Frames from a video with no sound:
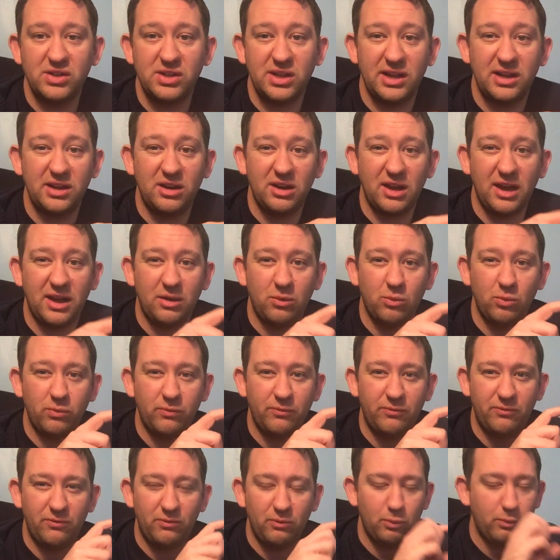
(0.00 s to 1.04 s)
and
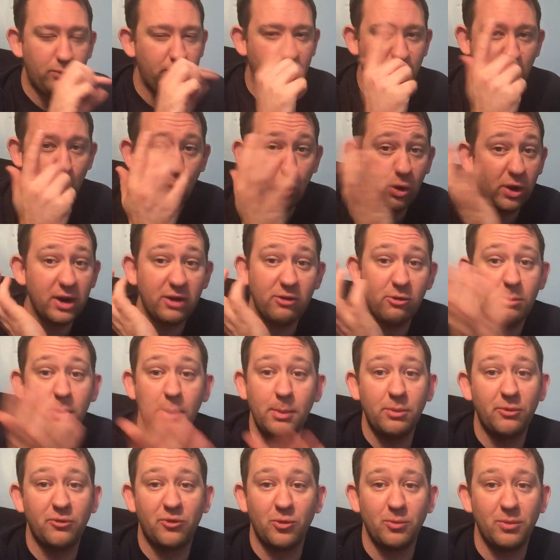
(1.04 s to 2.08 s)
from what I
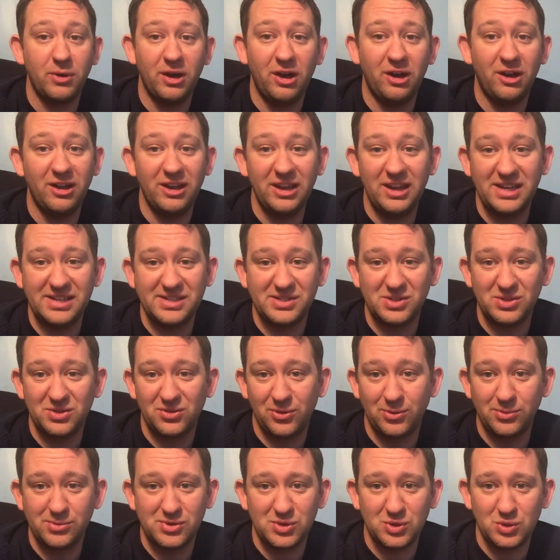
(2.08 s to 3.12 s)
remember from my art lessons
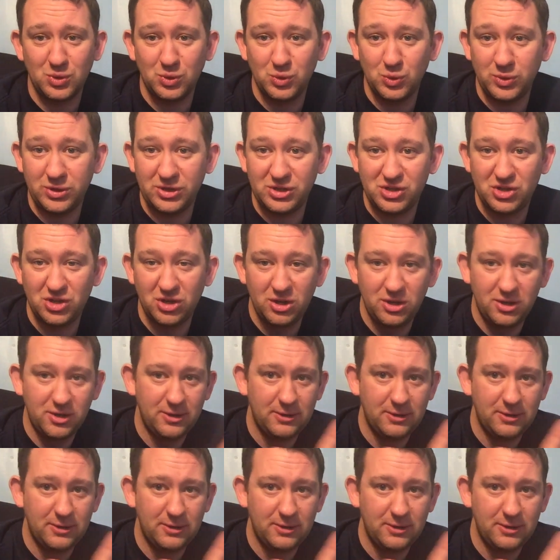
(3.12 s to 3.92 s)
from school, which